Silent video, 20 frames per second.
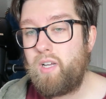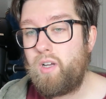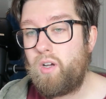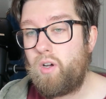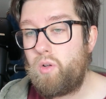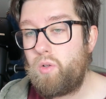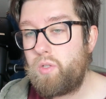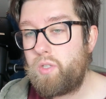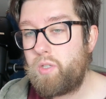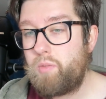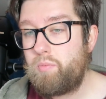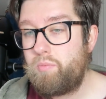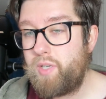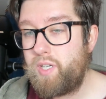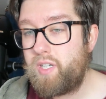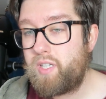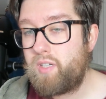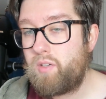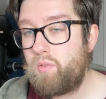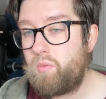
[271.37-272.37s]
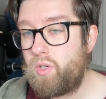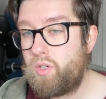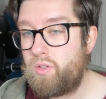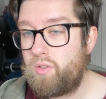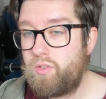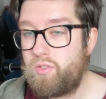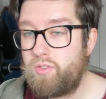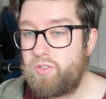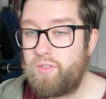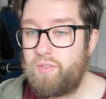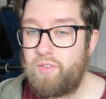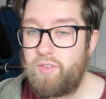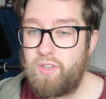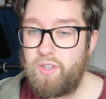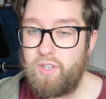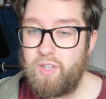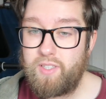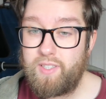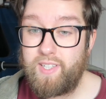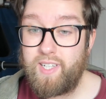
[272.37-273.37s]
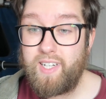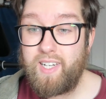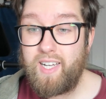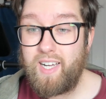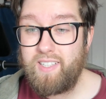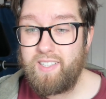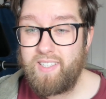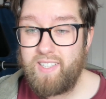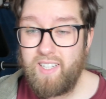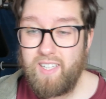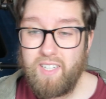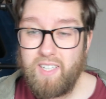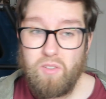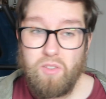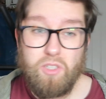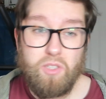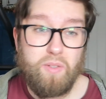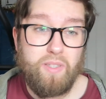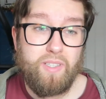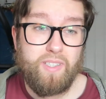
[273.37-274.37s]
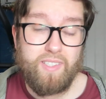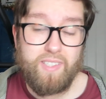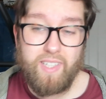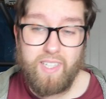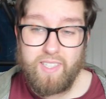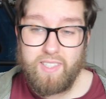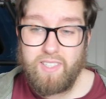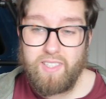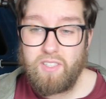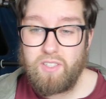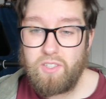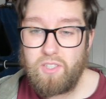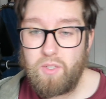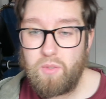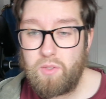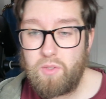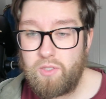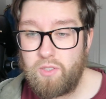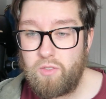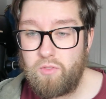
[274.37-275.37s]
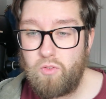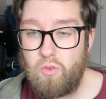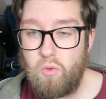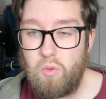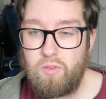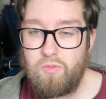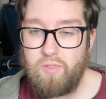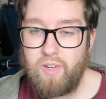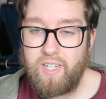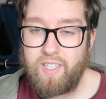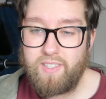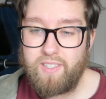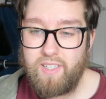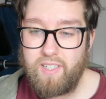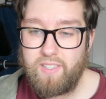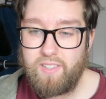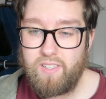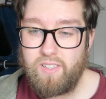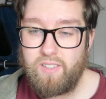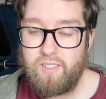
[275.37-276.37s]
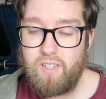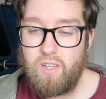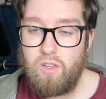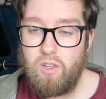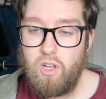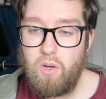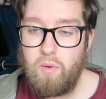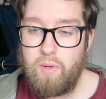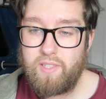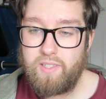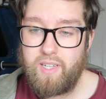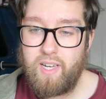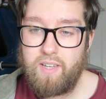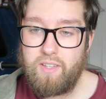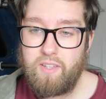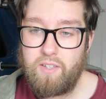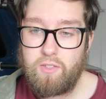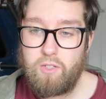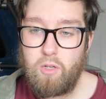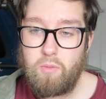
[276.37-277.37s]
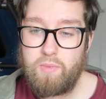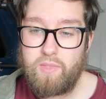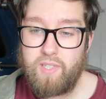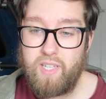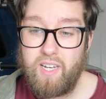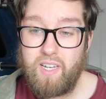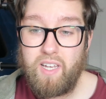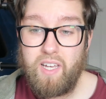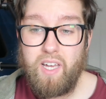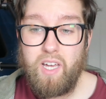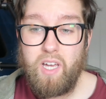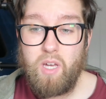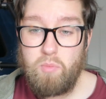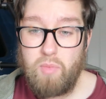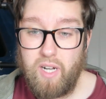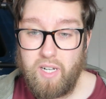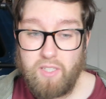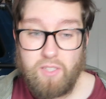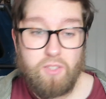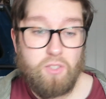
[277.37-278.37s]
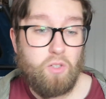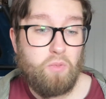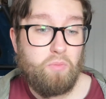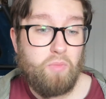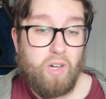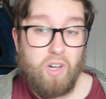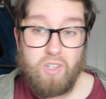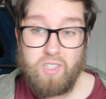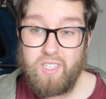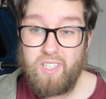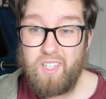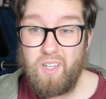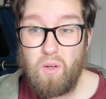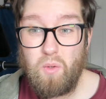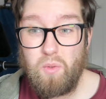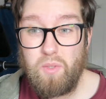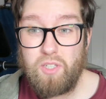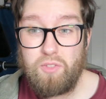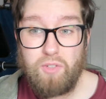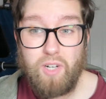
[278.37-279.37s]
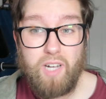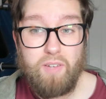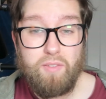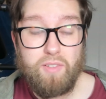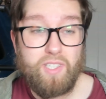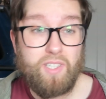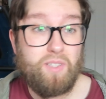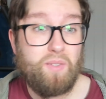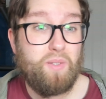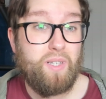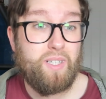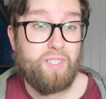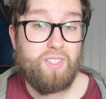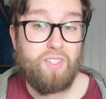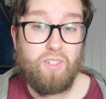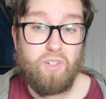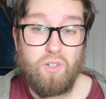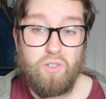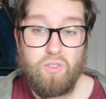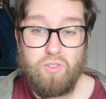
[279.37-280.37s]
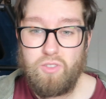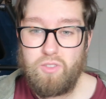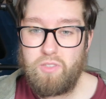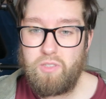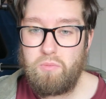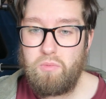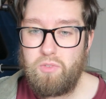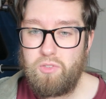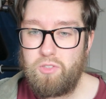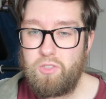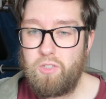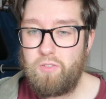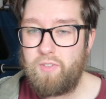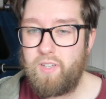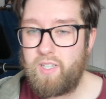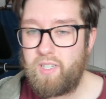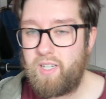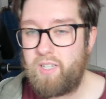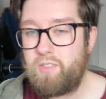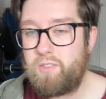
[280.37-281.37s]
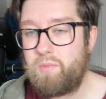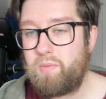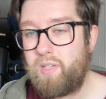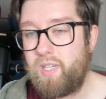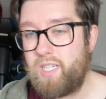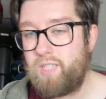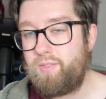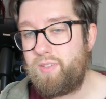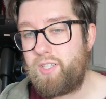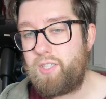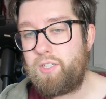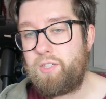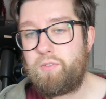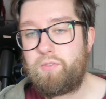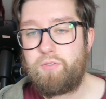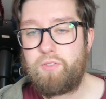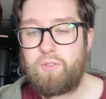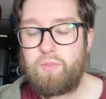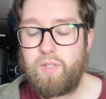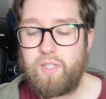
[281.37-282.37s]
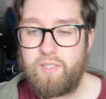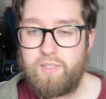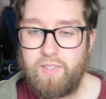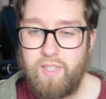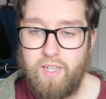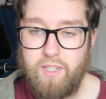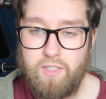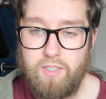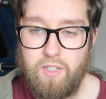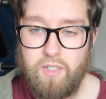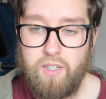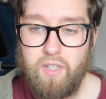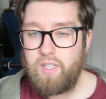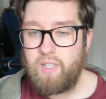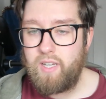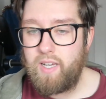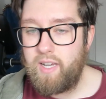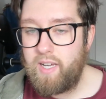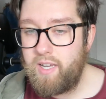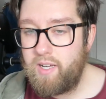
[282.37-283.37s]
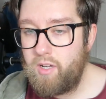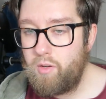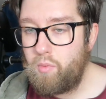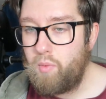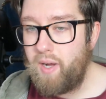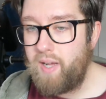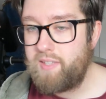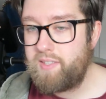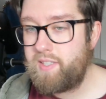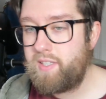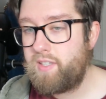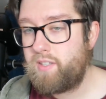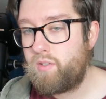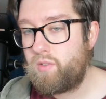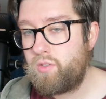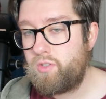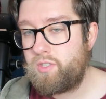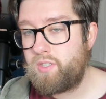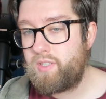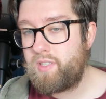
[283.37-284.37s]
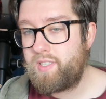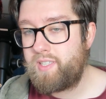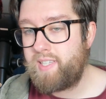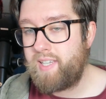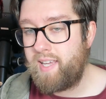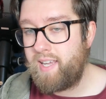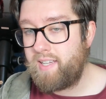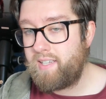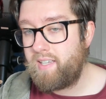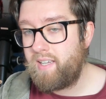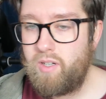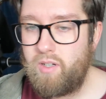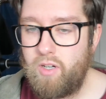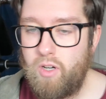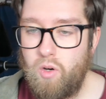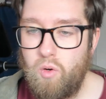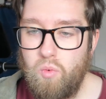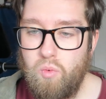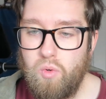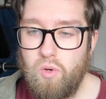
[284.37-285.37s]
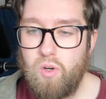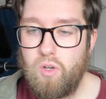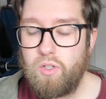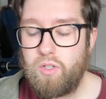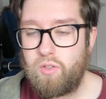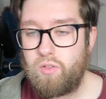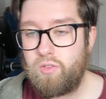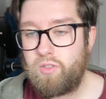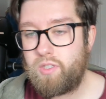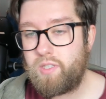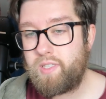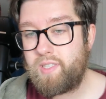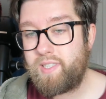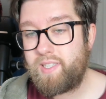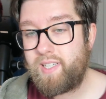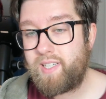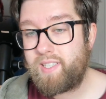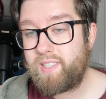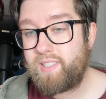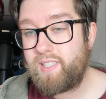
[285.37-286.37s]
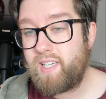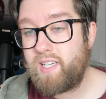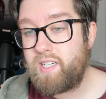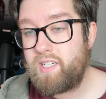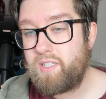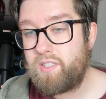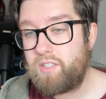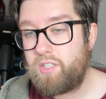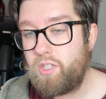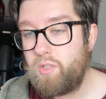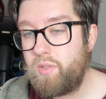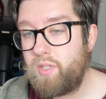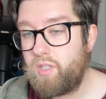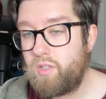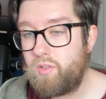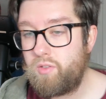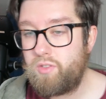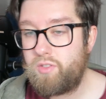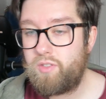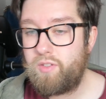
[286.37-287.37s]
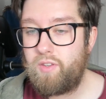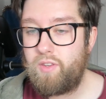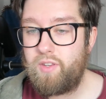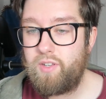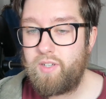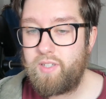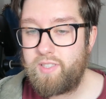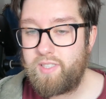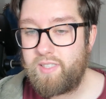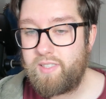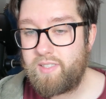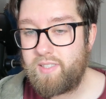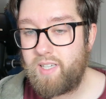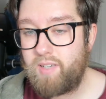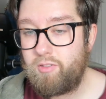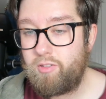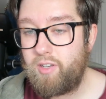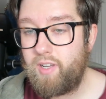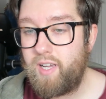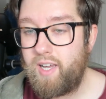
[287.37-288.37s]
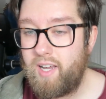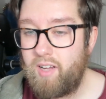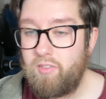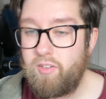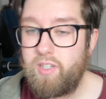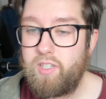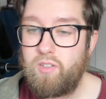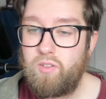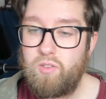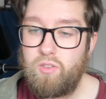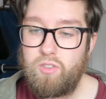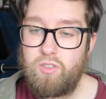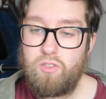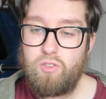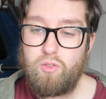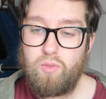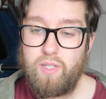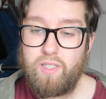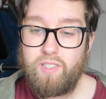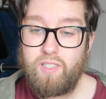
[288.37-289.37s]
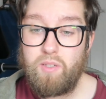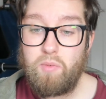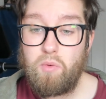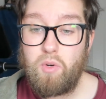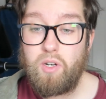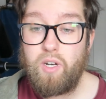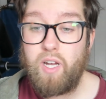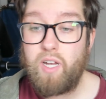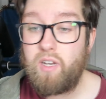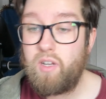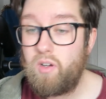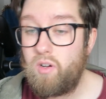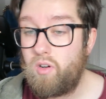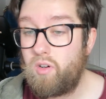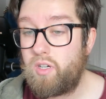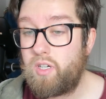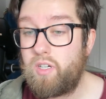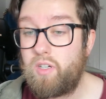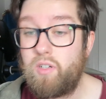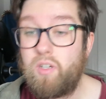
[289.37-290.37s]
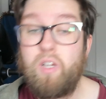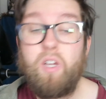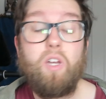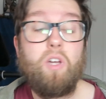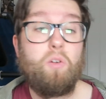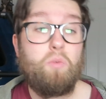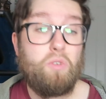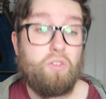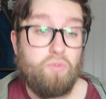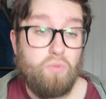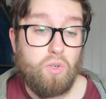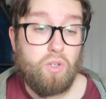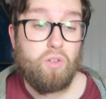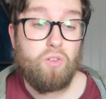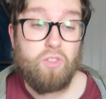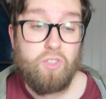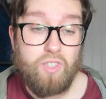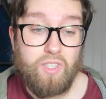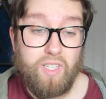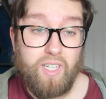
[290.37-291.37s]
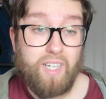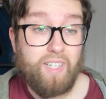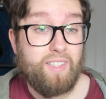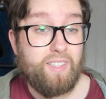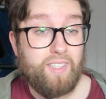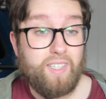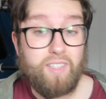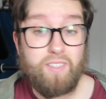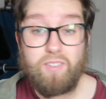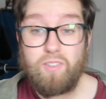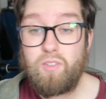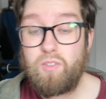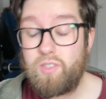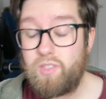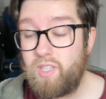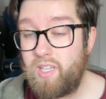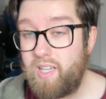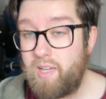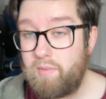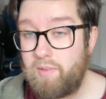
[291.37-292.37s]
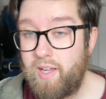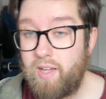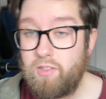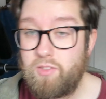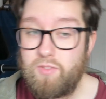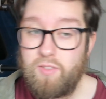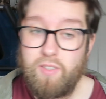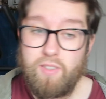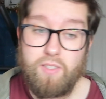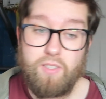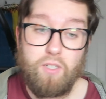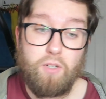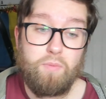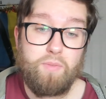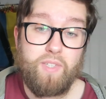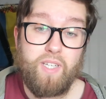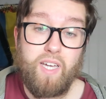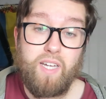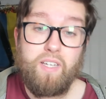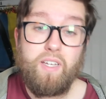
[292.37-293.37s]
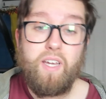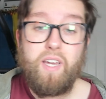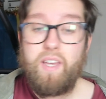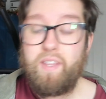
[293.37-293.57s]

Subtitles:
Hulkenberg 113. Antonelli only doing 62, just over one race distance, the lowest out of the top 10 by some margin. The only driver to do less than 100, so I'm not sure if he had some kind of issue through this session. Iwasa did 110, O'Ward 116, Doohan 137, Aaron 121, and Ocon with 119. So those are the lap counts for the top 10.